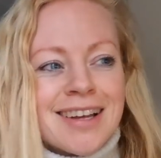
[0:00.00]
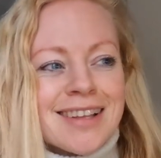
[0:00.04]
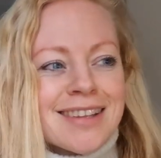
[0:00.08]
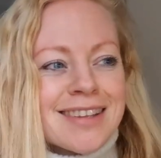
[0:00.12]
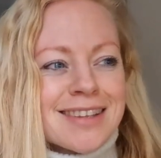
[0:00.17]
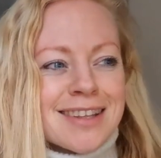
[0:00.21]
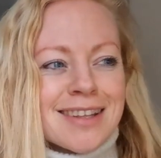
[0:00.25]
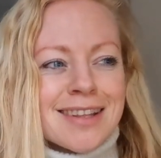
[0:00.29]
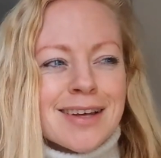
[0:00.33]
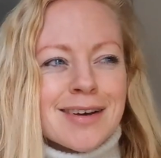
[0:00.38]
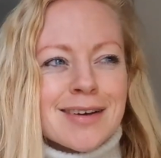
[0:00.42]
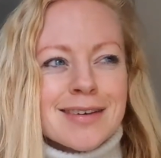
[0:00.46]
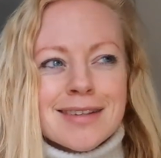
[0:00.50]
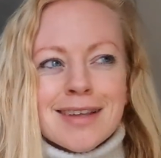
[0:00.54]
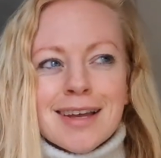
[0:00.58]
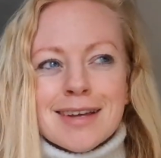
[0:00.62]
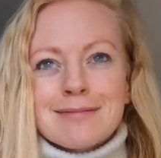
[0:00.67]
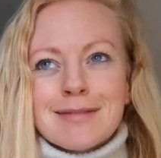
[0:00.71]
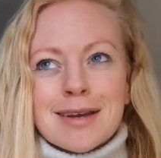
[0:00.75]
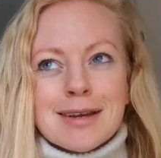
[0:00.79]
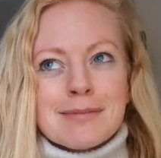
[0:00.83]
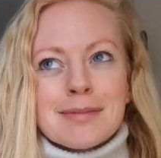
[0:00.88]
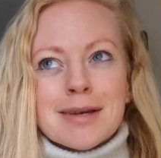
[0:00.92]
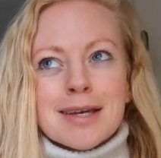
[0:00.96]
So there was like
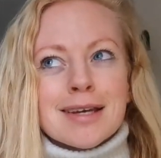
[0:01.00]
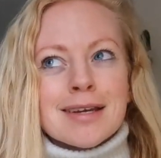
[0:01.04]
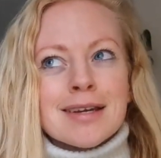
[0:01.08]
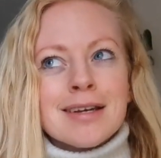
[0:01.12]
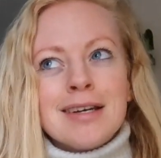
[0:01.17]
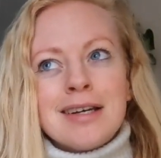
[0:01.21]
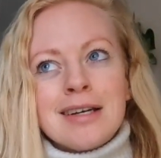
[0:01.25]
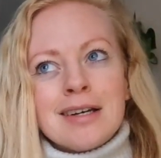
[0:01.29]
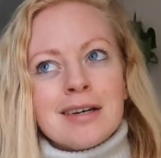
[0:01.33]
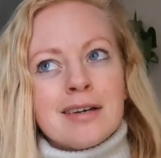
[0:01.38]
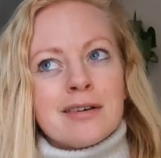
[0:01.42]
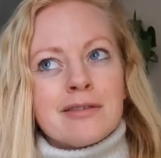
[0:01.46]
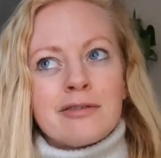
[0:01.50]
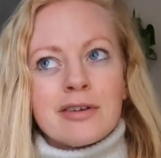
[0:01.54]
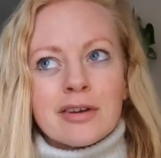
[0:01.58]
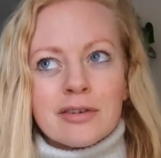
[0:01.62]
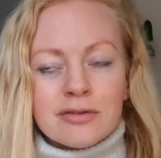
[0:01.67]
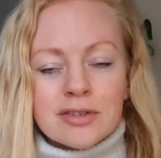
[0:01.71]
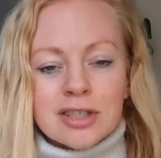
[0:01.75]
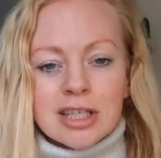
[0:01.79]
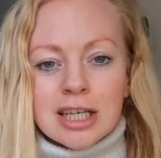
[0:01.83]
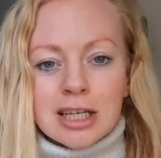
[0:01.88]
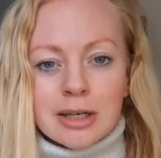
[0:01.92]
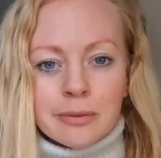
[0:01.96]
maybe
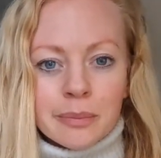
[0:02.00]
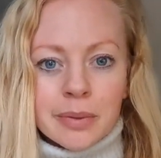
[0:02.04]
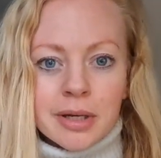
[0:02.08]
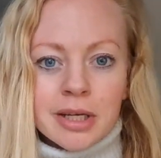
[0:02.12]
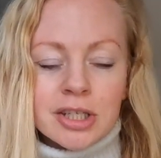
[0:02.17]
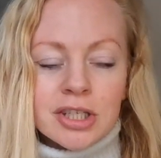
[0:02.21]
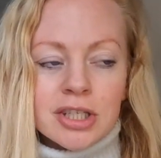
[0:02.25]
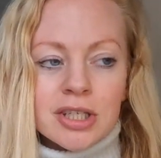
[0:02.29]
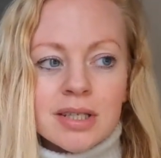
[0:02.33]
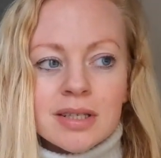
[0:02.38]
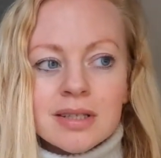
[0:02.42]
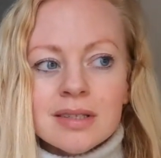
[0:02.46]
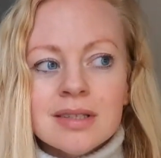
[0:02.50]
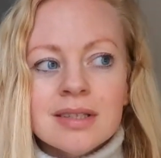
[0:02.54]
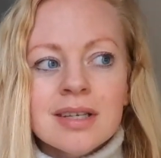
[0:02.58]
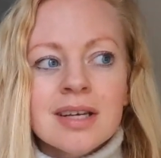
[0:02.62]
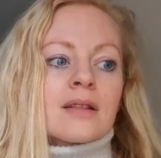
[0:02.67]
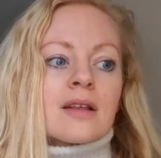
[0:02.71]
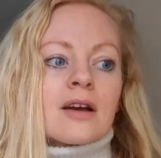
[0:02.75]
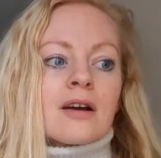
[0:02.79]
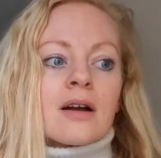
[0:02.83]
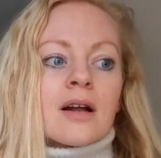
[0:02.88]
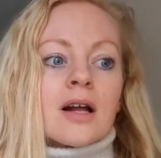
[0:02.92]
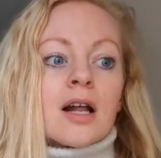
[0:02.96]
15 pitches.
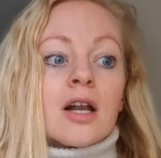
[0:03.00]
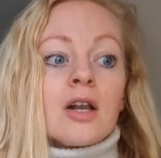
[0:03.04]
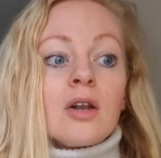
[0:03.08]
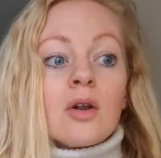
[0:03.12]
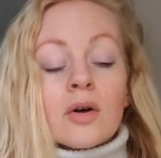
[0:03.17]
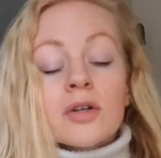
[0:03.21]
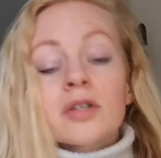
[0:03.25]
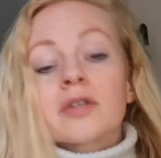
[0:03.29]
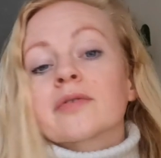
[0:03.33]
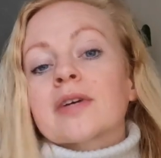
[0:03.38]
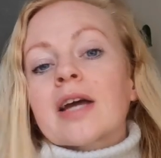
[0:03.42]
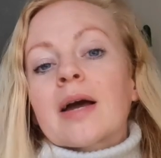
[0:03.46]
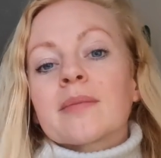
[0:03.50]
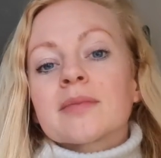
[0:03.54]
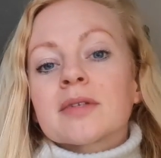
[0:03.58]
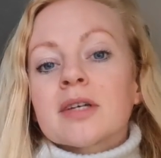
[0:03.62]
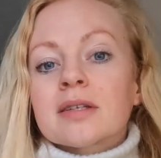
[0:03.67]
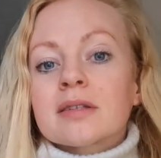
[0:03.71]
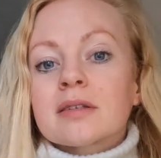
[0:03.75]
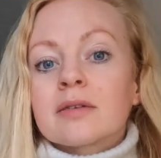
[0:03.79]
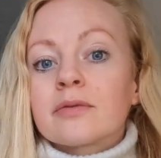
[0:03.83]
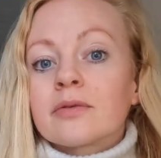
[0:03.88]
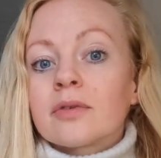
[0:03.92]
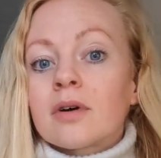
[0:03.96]
There are a lot of
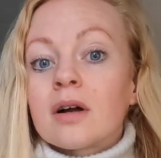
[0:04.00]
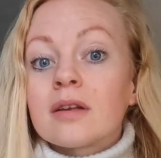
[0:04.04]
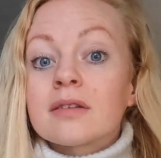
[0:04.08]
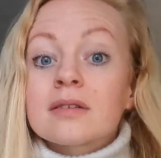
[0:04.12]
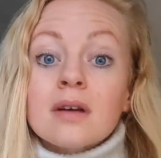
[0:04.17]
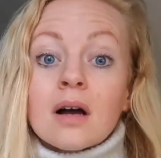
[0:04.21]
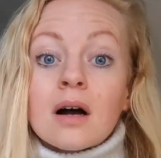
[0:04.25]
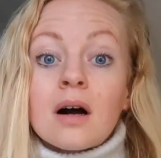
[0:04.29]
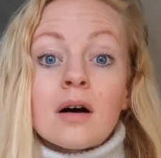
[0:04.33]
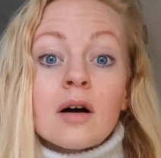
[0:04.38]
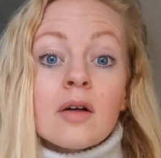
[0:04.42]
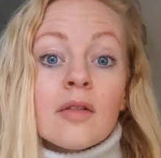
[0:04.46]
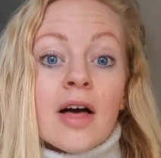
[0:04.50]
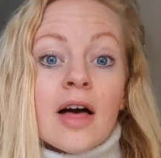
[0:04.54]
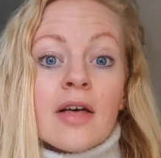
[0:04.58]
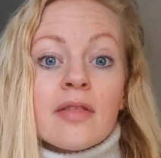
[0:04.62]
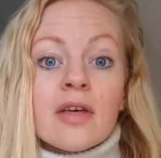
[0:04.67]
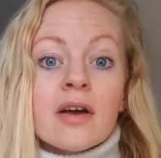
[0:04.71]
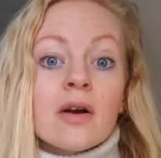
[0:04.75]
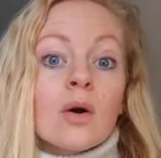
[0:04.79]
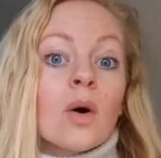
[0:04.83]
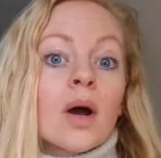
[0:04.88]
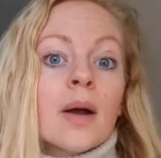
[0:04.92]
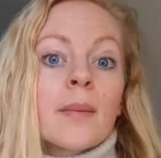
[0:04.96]
campsites in France
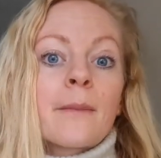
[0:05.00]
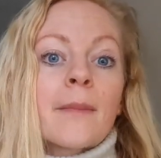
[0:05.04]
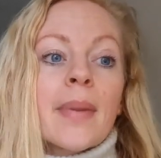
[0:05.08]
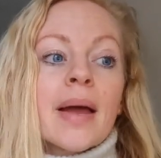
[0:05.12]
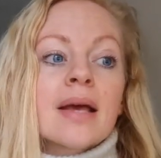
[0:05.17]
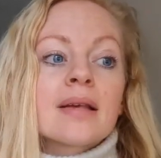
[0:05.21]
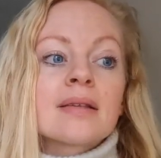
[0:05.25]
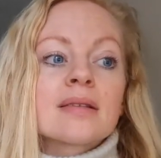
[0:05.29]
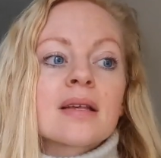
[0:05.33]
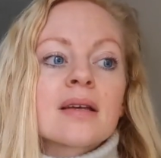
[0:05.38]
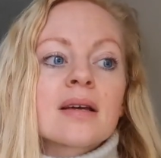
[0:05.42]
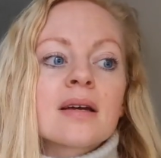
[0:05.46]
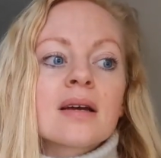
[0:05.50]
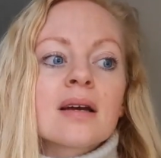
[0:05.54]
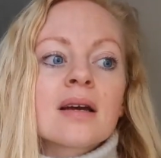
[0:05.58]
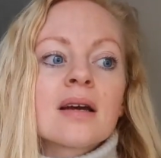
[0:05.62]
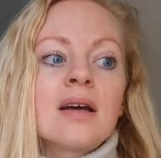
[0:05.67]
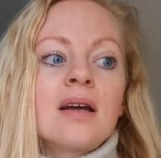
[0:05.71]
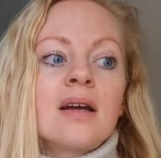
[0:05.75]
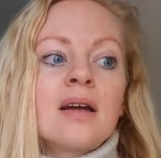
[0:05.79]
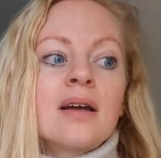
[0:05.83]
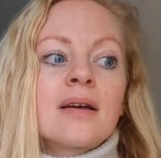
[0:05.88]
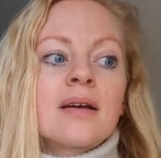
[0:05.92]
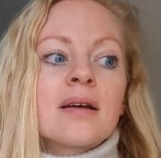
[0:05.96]
they're quite basic,
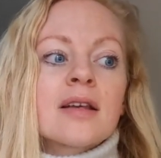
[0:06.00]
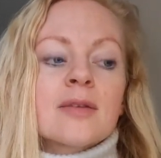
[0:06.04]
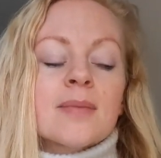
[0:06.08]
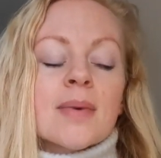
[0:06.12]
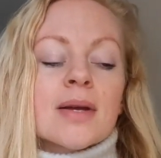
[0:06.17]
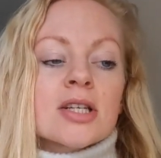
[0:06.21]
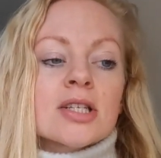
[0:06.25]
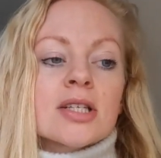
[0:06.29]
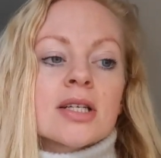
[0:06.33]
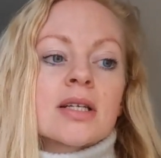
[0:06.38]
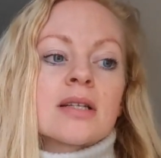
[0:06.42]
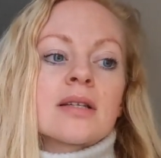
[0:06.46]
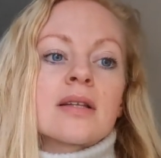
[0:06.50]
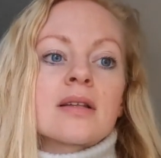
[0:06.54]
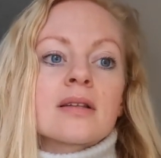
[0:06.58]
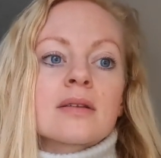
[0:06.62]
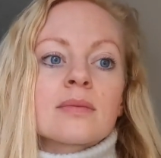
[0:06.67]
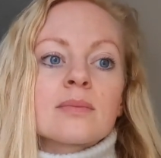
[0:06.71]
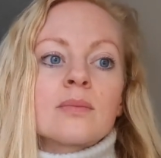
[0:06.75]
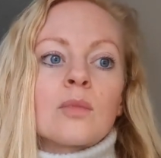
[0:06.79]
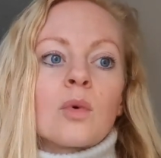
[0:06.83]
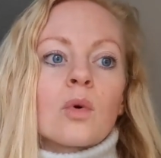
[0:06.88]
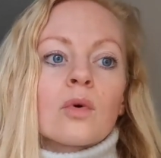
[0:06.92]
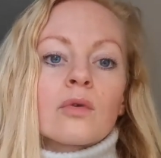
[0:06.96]
especially in these
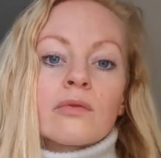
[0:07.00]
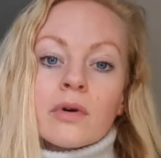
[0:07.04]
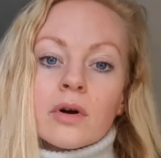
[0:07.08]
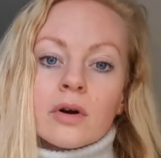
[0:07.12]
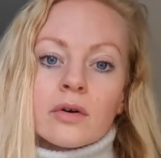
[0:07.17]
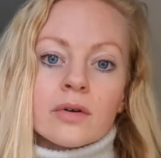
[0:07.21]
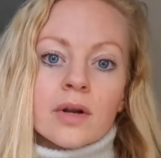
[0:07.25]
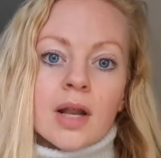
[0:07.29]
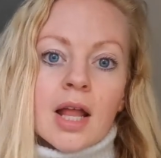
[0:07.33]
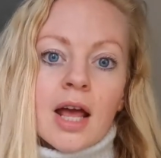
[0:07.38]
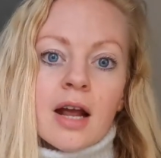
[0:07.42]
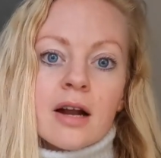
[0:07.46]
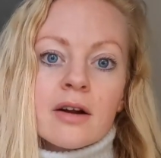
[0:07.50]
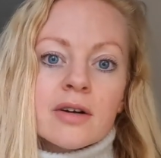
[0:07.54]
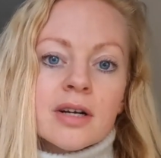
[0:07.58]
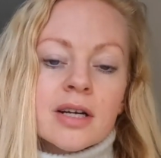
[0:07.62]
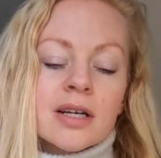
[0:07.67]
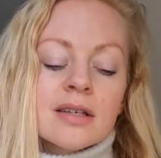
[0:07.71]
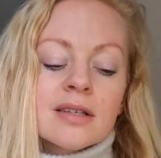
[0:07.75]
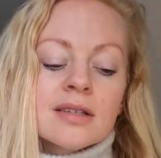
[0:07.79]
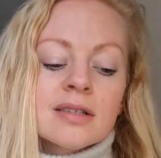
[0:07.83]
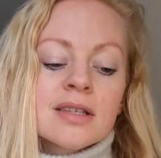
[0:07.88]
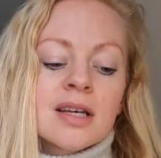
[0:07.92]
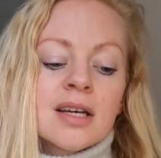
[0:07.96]
more rural
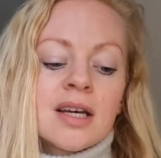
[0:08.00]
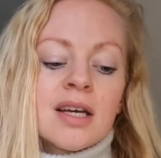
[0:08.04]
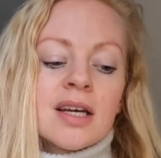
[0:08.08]
areas